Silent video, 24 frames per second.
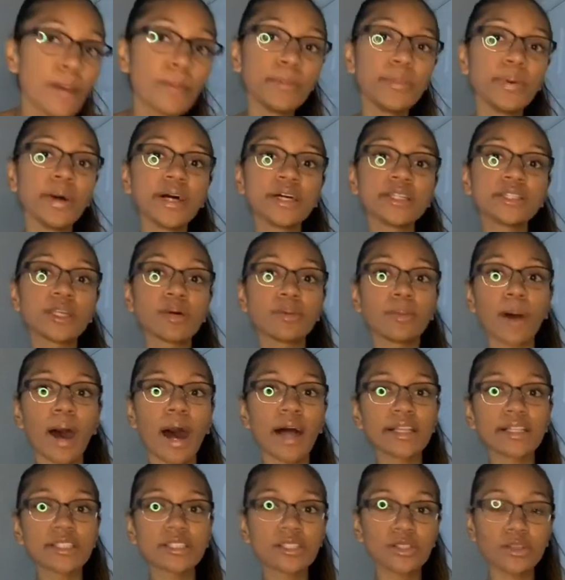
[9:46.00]
But the
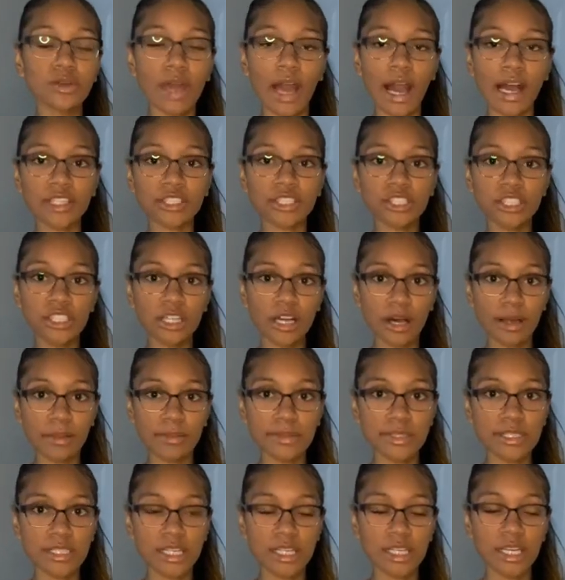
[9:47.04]
bodysuit actually
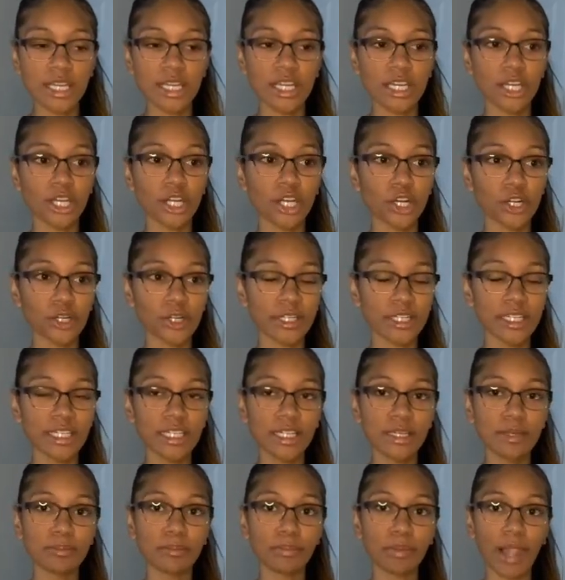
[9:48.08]
comes in
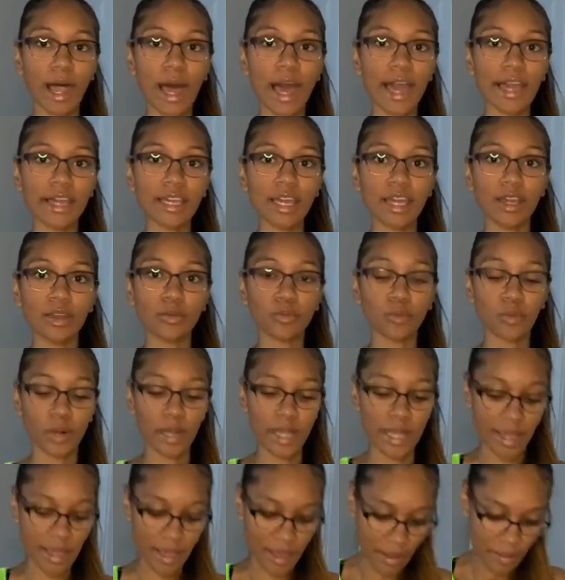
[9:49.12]
green, black, and
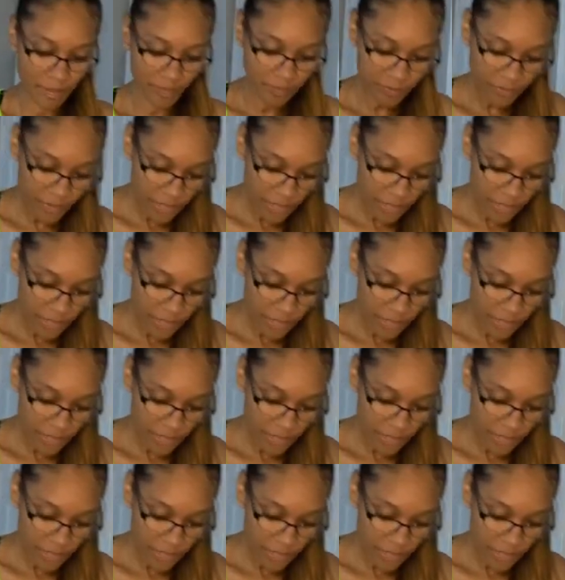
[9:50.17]
red.